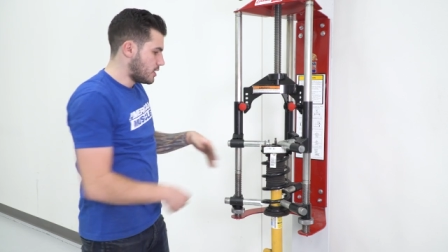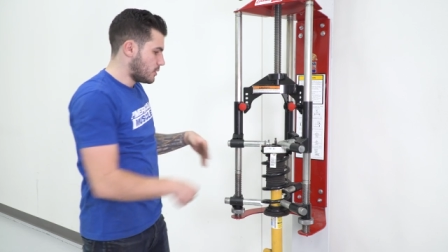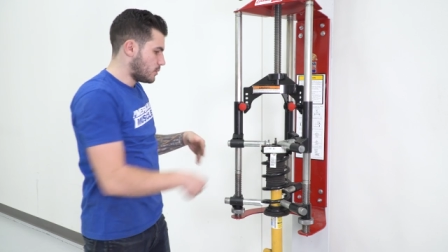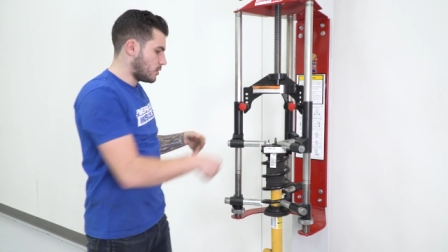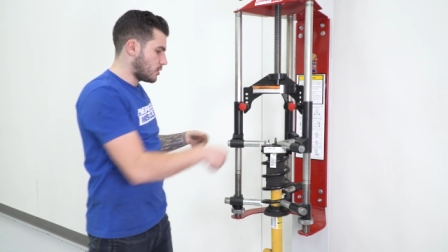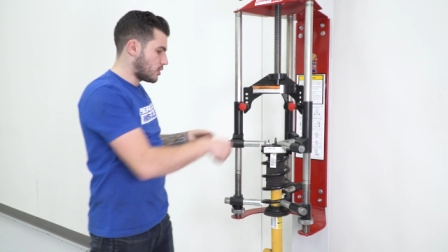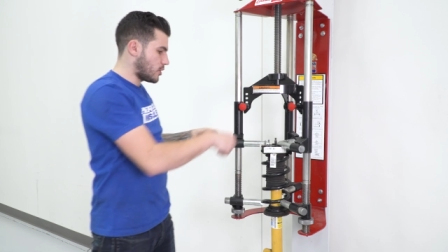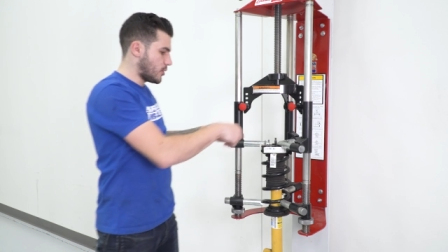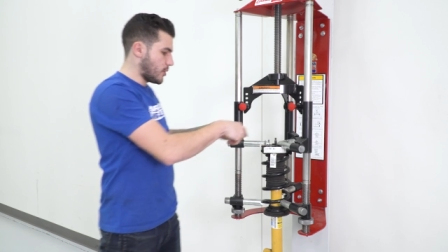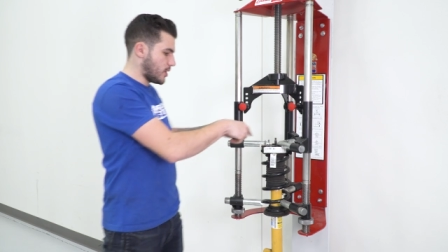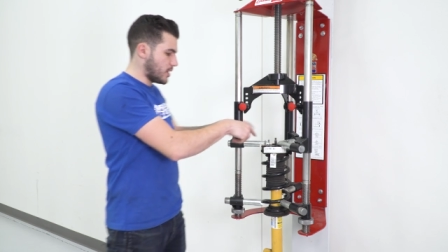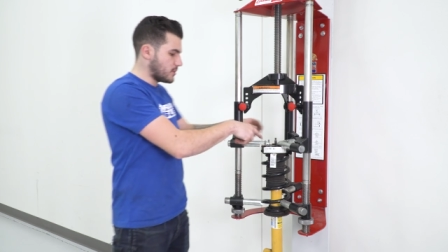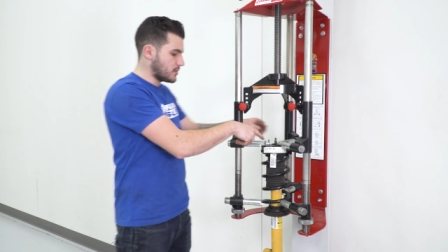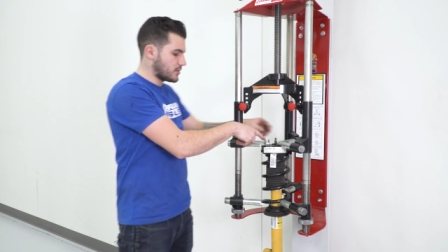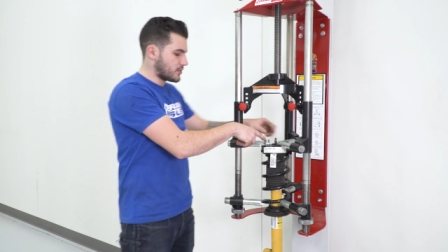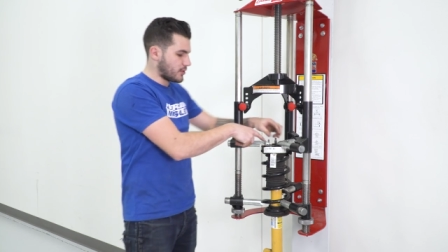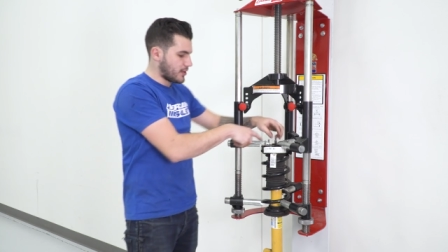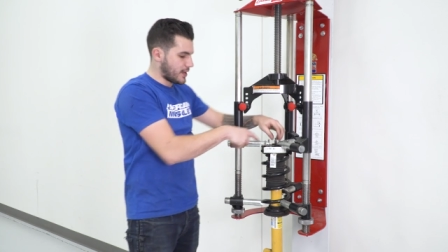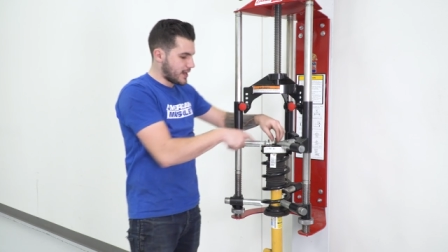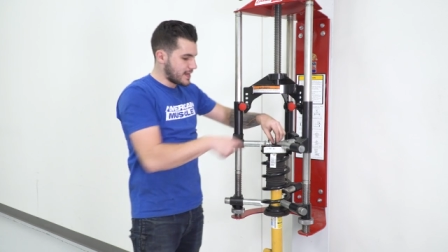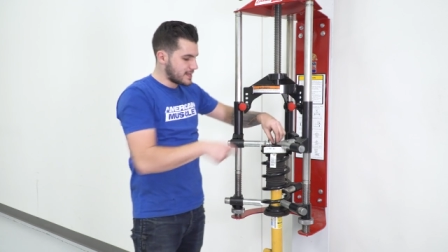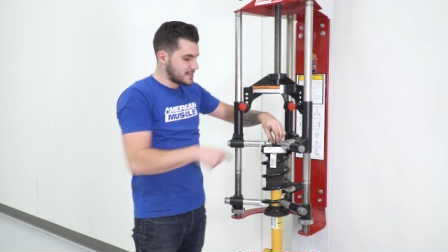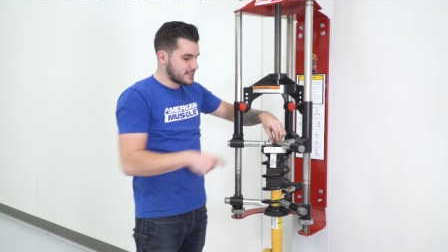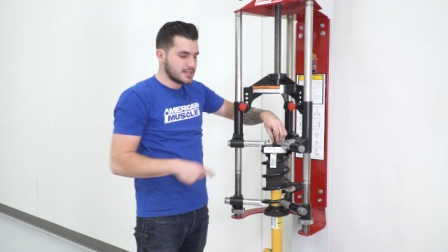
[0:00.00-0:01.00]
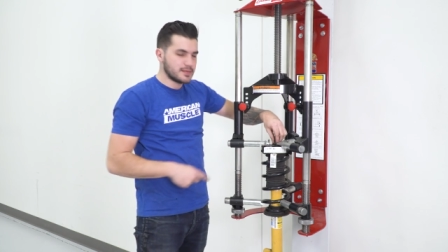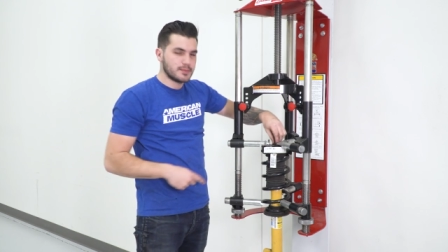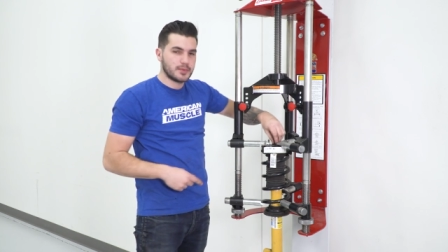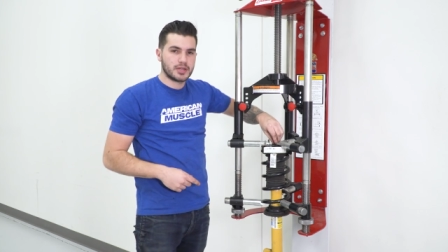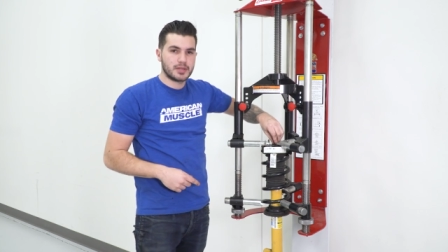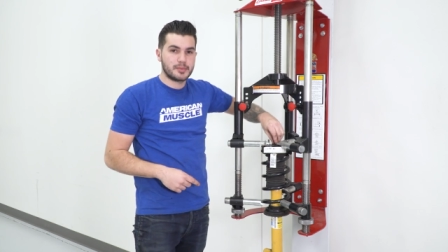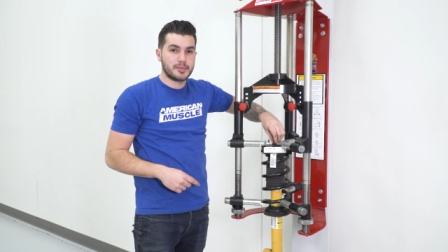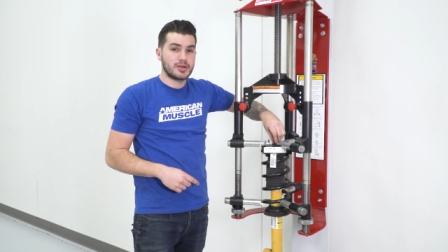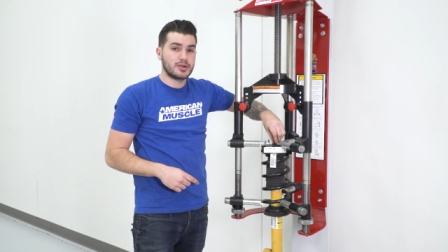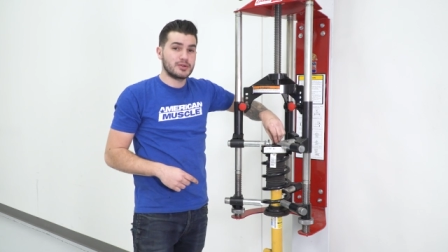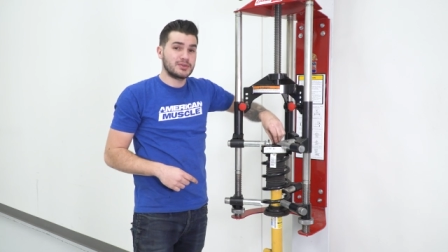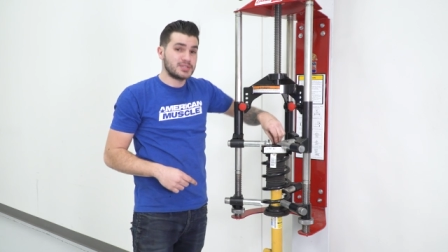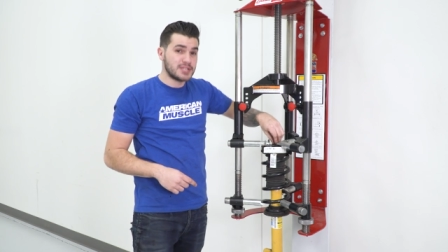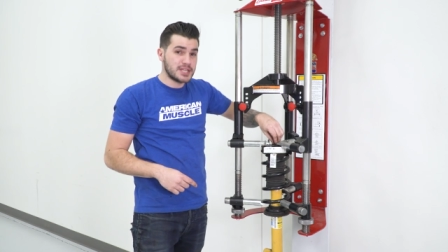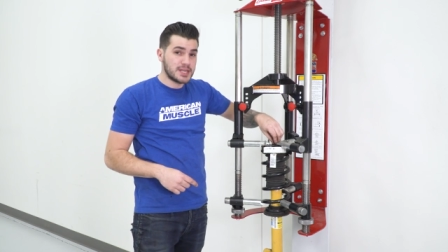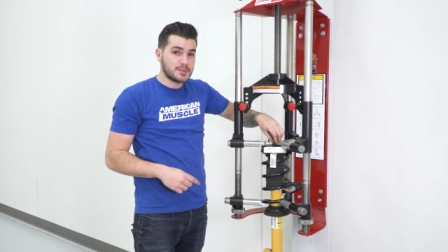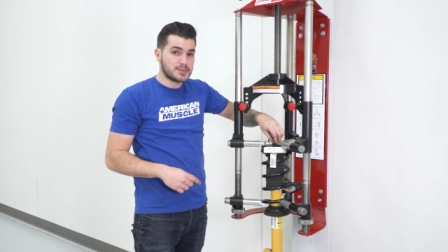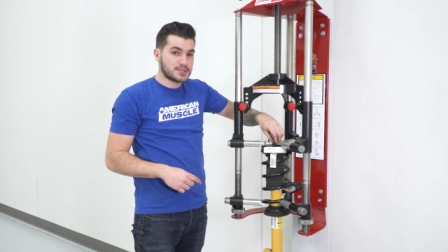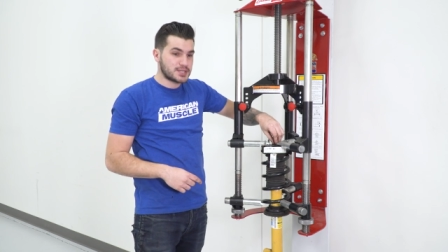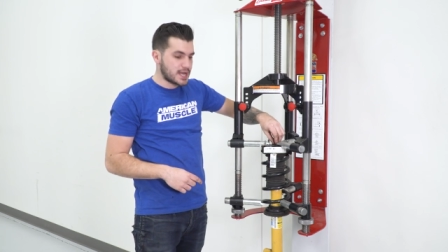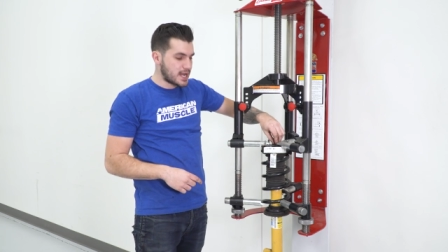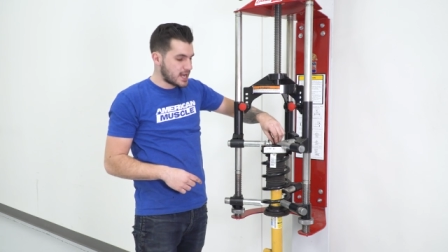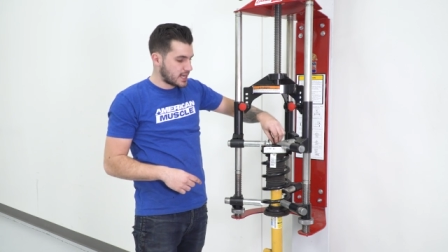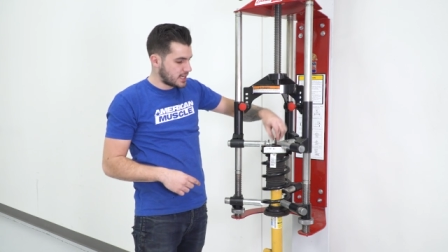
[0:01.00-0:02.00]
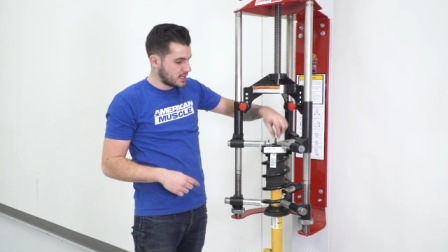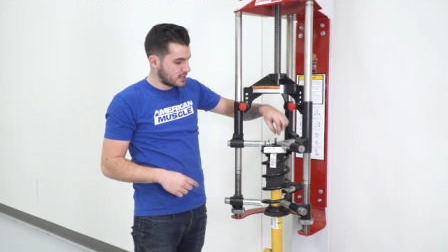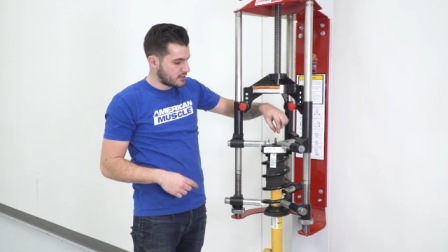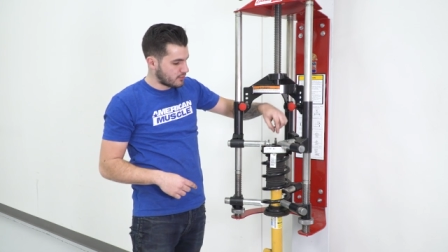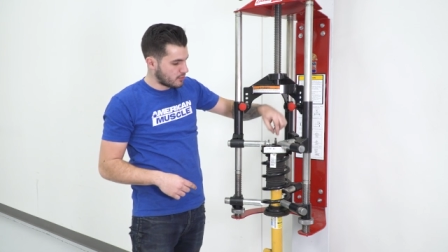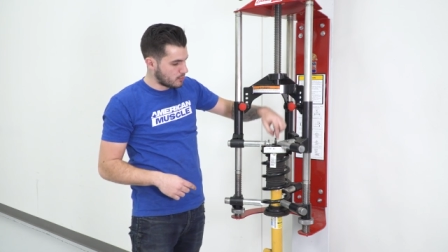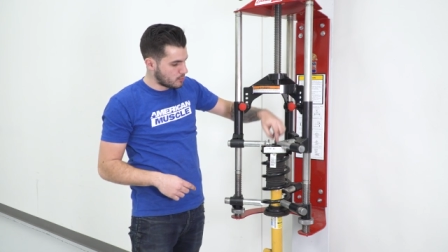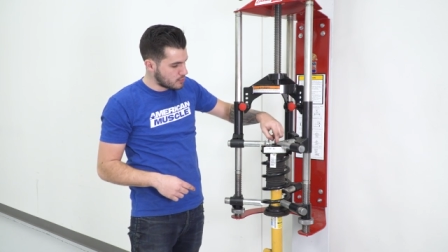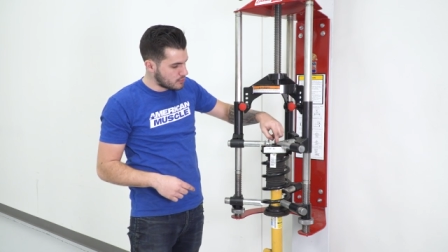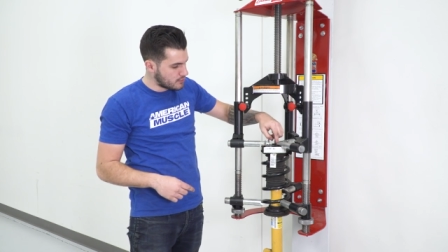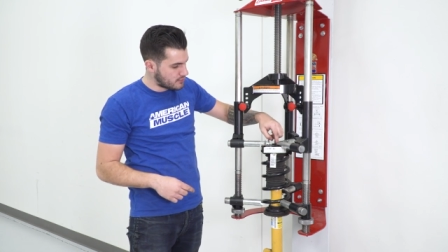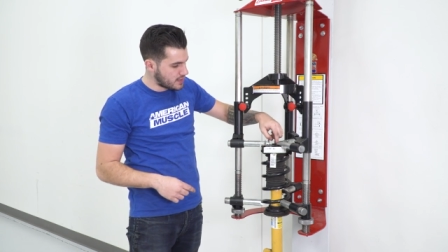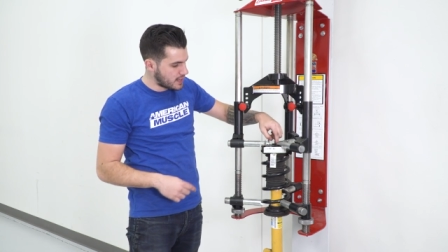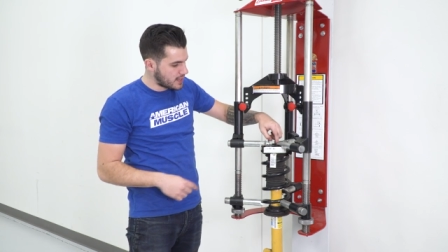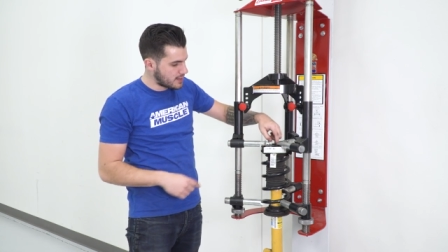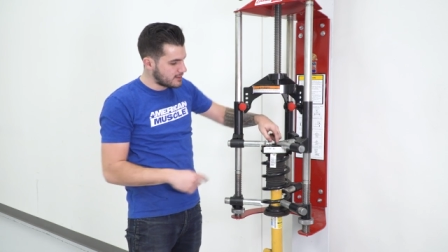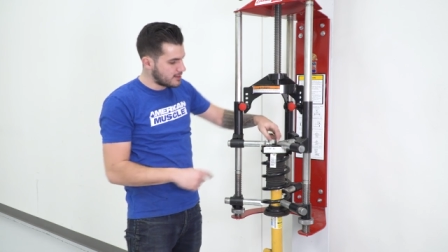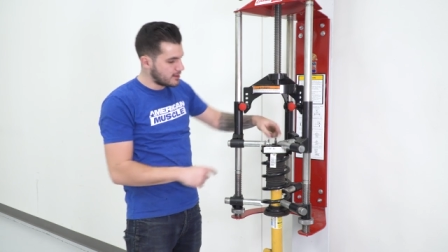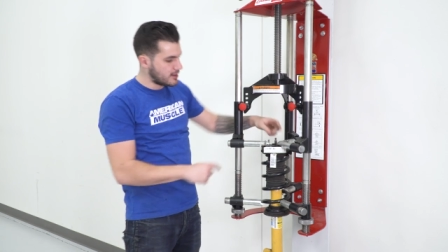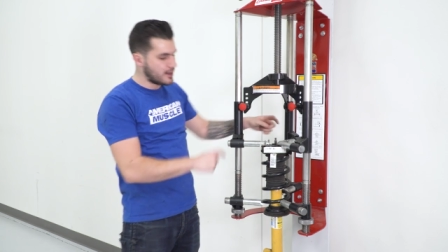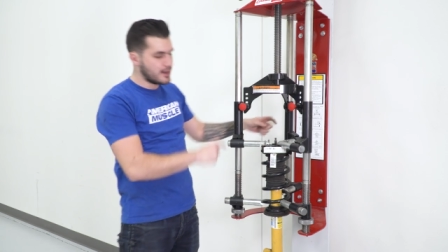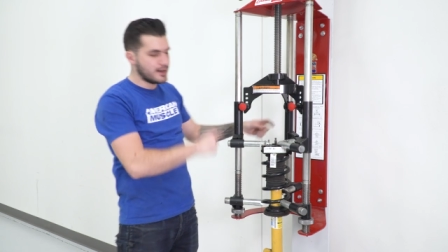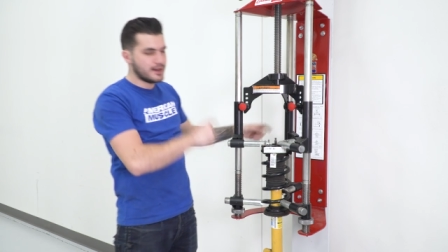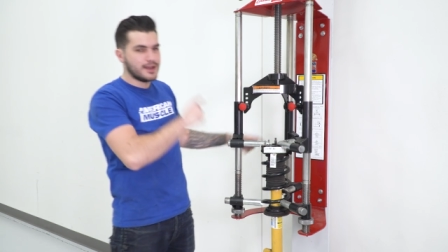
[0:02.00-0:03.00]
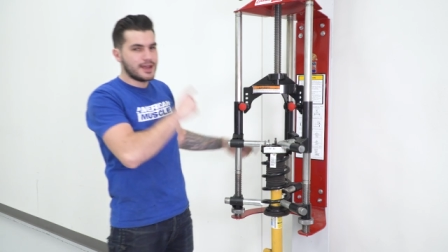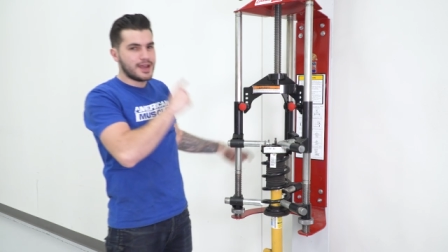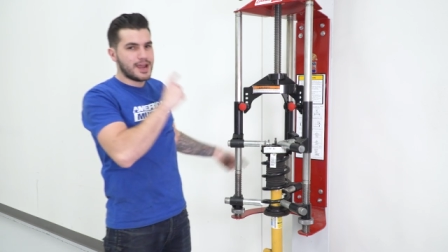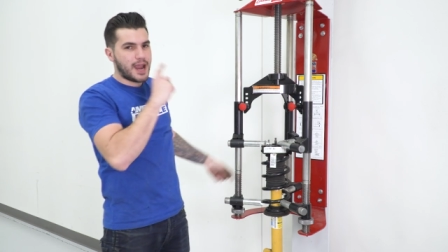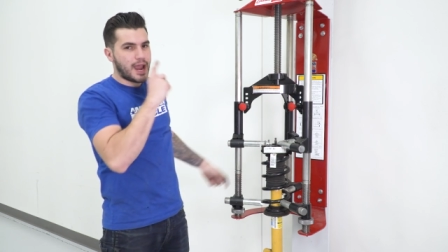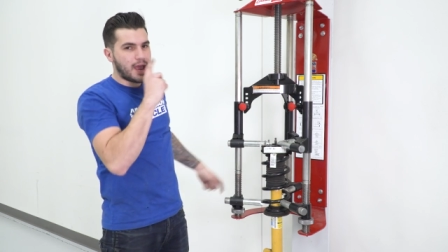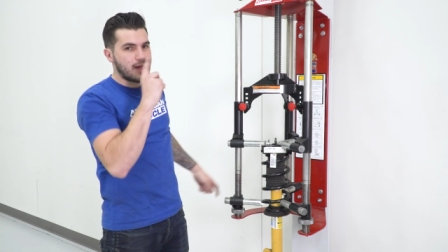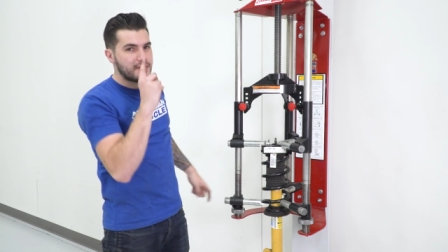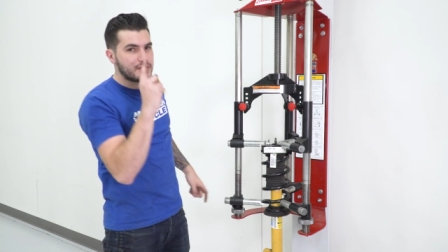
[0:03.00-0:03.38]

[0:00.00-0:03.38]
We'll go in with our 18mm deep socket and remove that nut,